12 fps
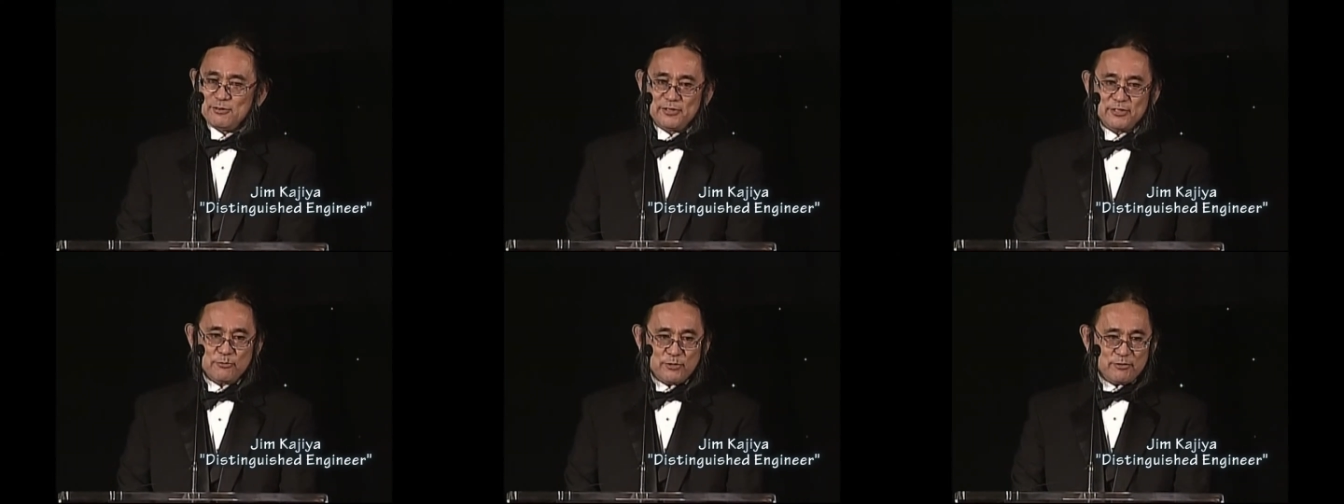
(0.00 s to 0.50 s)

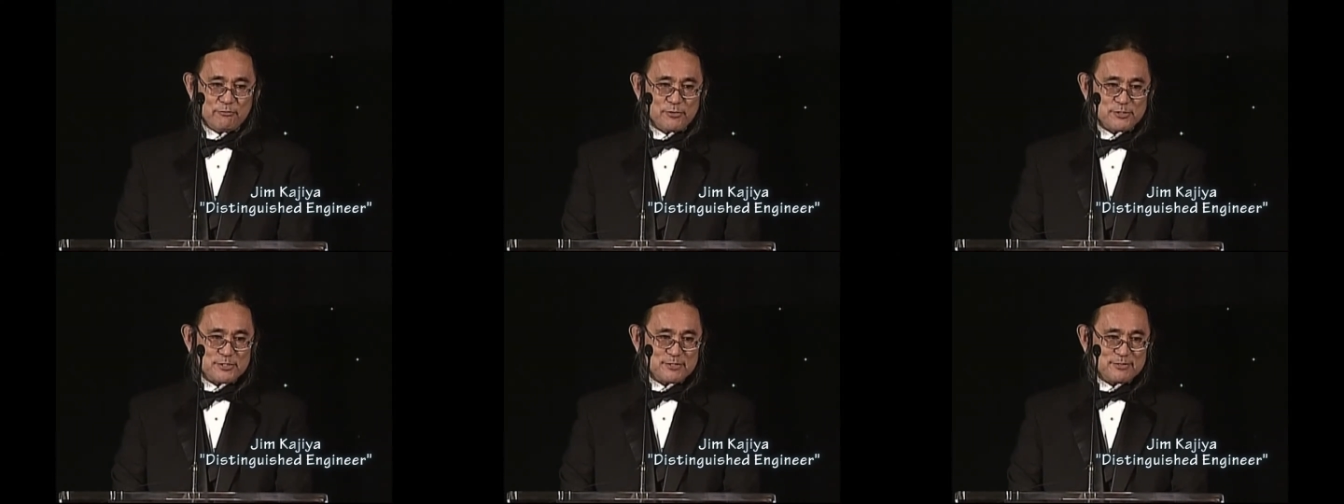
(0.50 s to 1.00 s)
You know, when
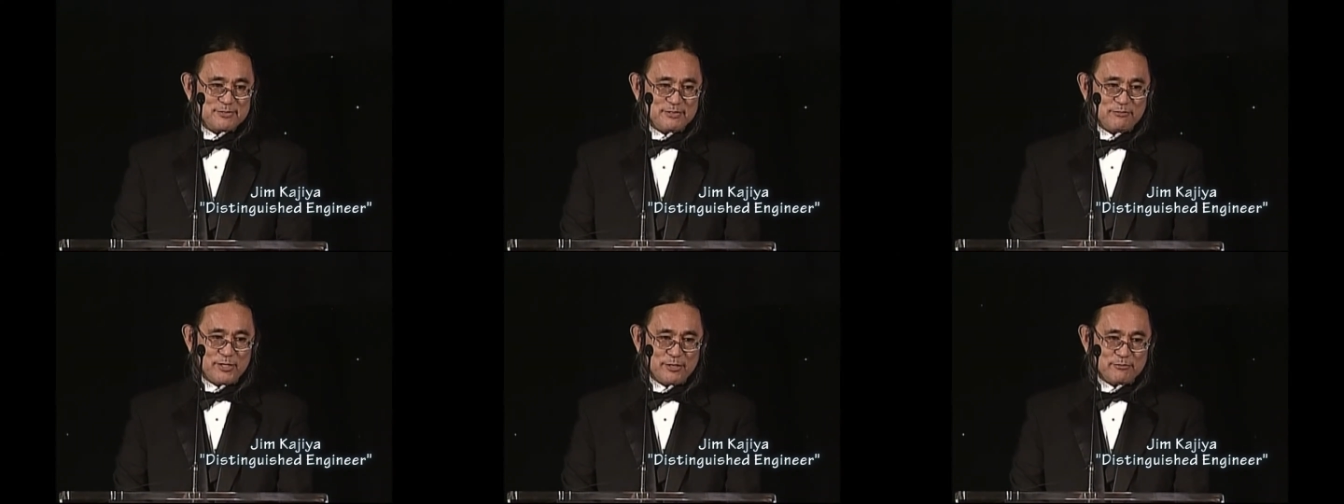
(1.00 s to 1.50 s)

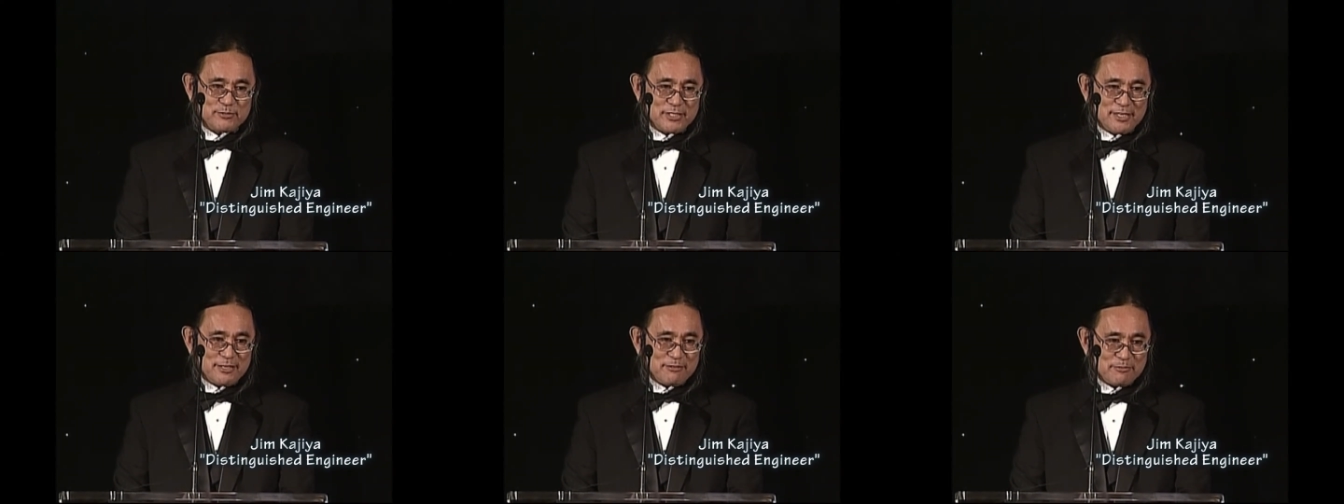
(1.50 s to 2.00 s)

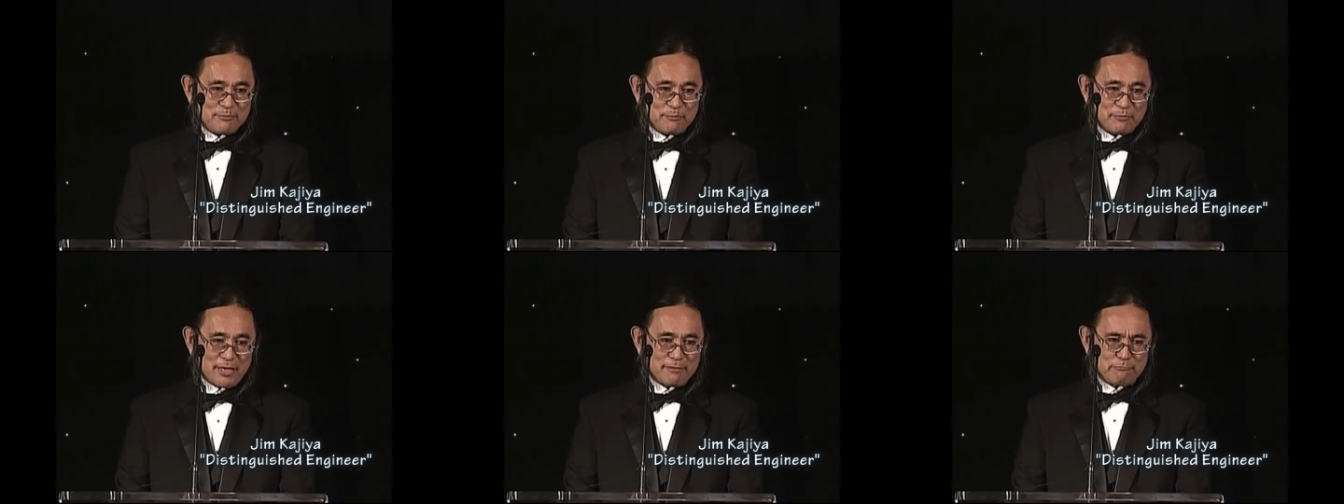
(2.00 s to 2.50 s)
I
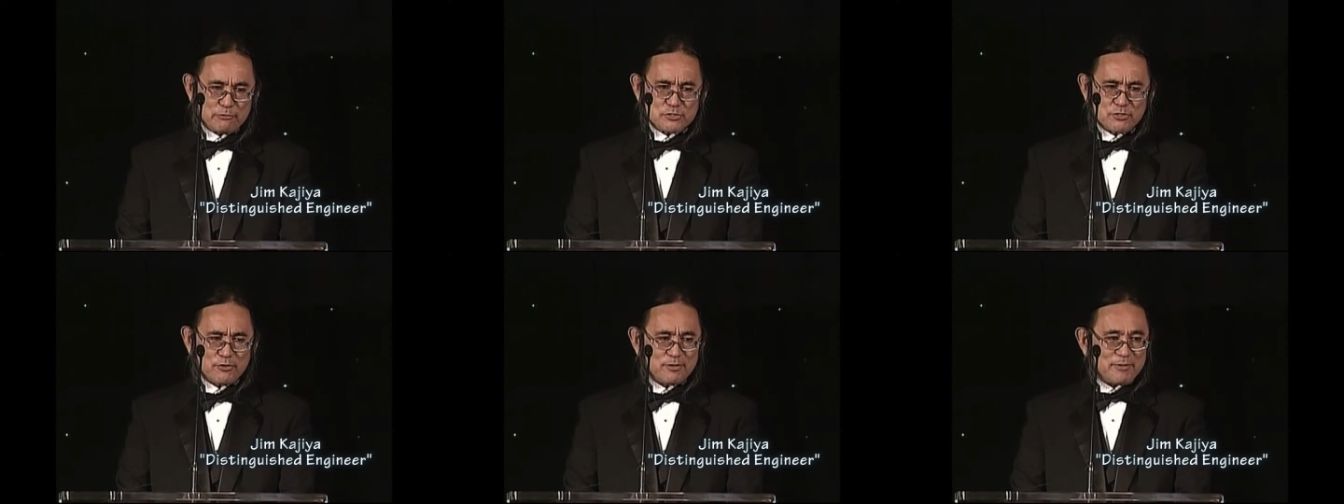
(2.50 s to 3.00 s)
first
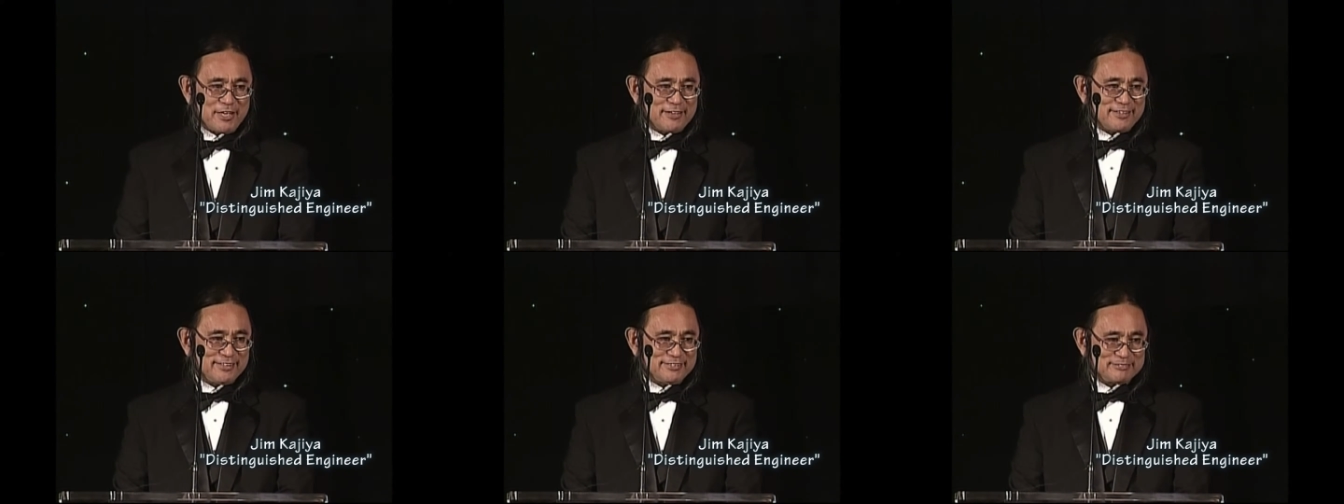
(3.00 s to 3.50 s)
heard about
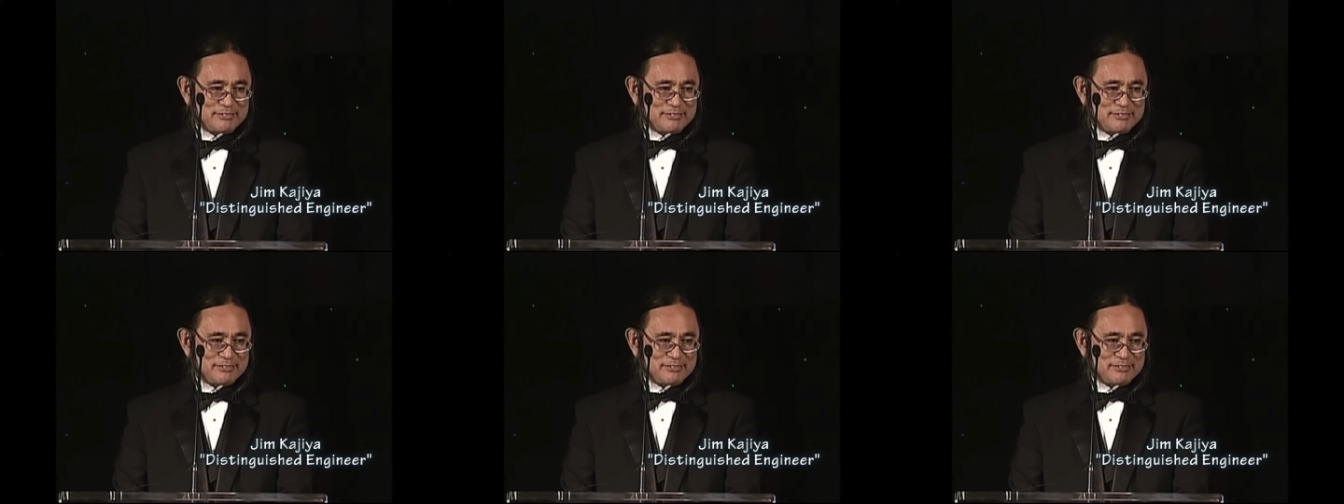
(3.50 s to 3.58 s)
it, and